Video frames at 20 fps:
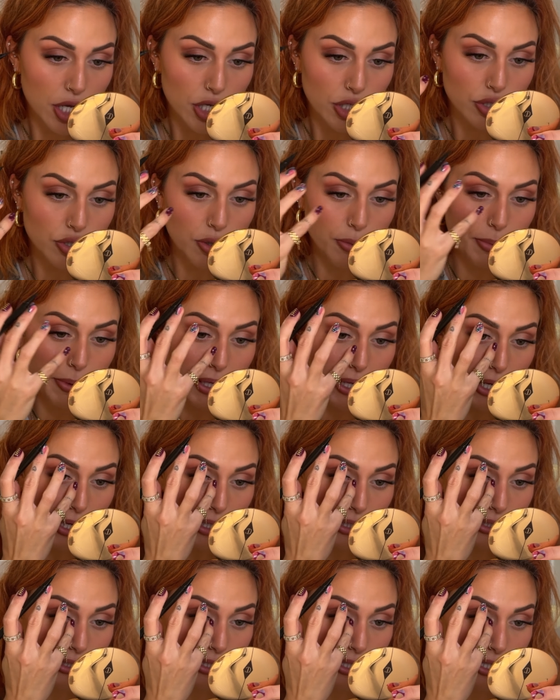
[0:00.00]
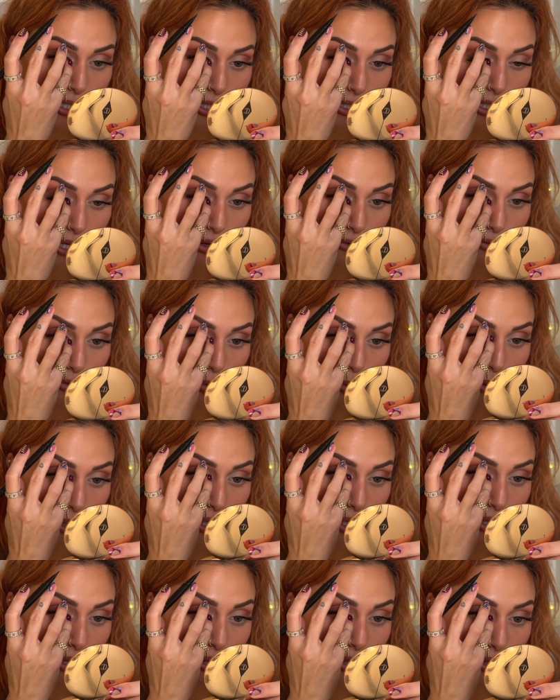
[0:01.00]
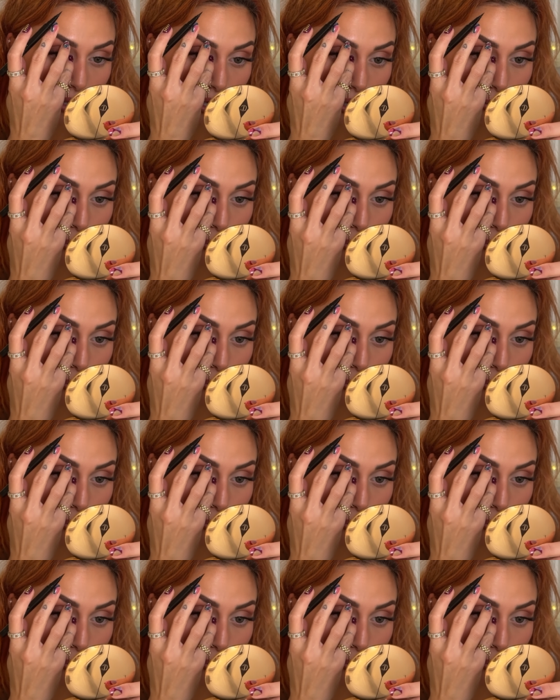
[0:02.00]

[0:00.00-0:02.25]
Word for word: So because these have quite a thick